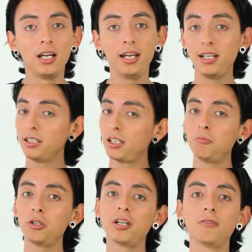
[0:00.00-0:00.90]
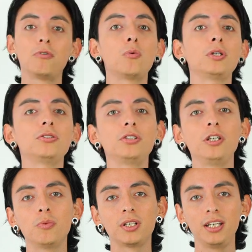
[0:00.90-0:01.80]
and I'm looking forward to
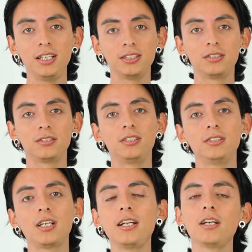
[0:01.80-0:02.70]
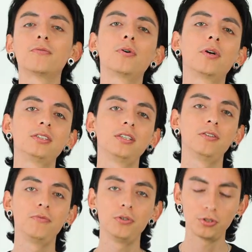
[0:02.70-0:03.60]
see what he's designing for us in
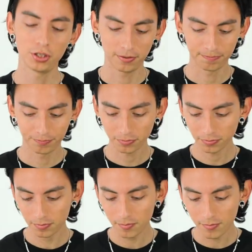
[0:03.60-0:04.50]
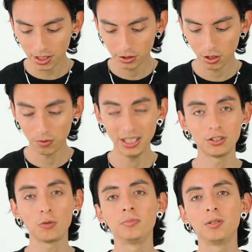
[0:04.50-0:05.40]
the future. So let's
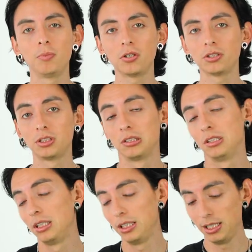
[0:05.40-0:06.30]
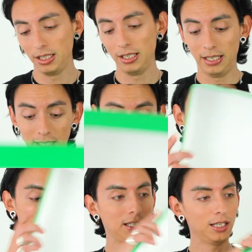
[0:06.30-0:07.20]
open the box.
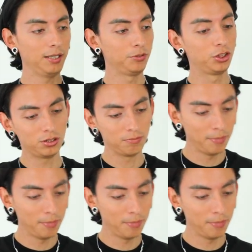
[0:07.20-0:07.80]
As I just